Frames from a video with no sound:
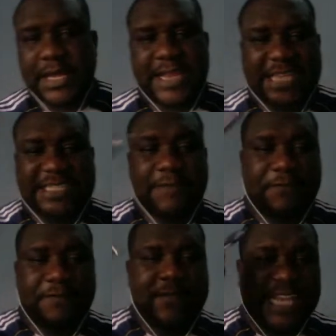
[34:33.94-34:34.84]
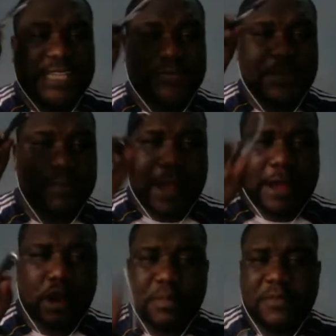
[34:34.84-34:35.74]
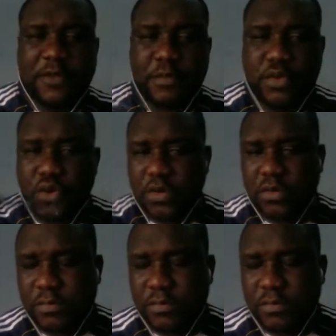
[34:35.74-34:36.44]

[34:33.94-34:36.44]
There's feedback coming from you.